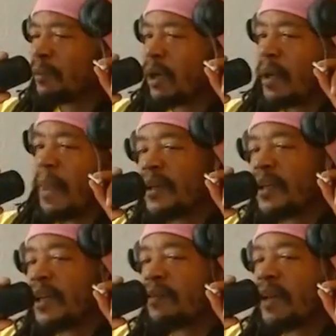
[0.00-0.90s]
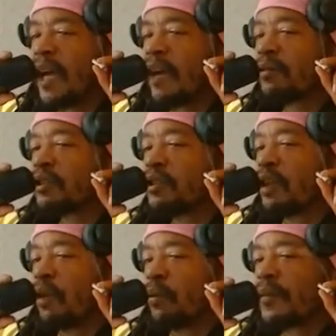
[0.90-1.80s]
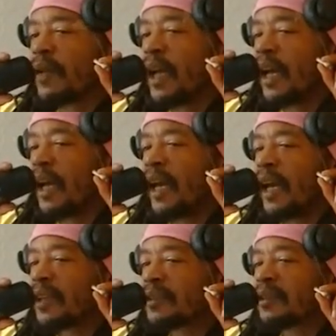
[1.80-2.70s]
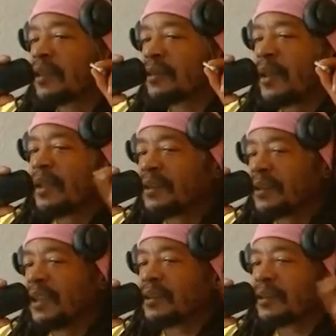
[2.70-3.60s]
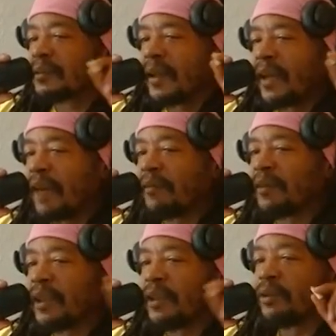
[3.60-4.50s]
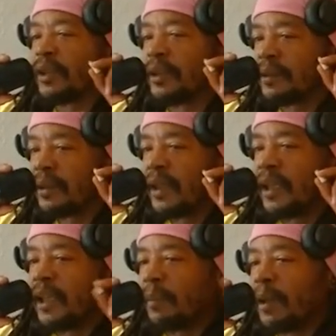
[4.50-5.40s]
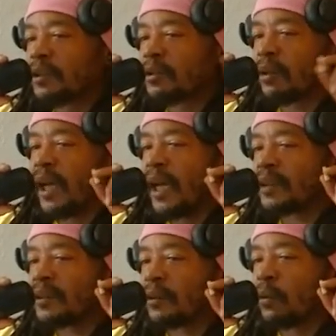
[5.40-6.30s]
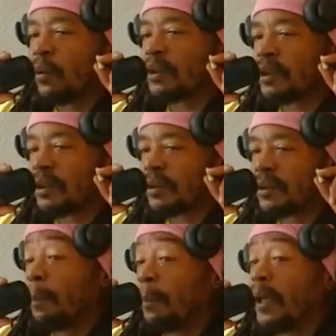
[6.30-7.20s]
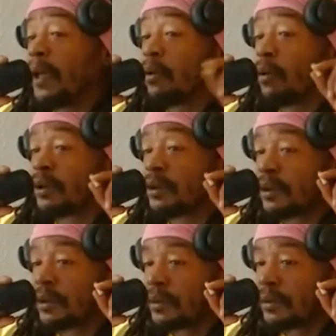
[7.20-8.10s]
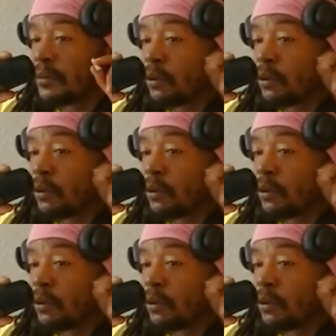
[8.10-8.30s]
bruh, if the average Joe had access to this heavenly green, he might start asking questions, big questions.